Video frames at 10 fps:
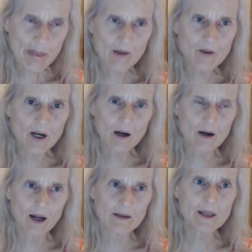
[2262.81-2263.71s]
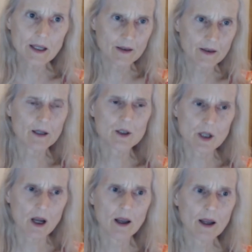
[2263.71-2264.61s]
there, I think there's
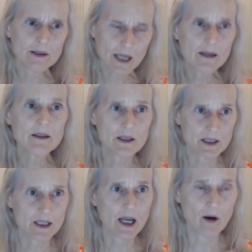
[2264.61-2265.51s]
a tendency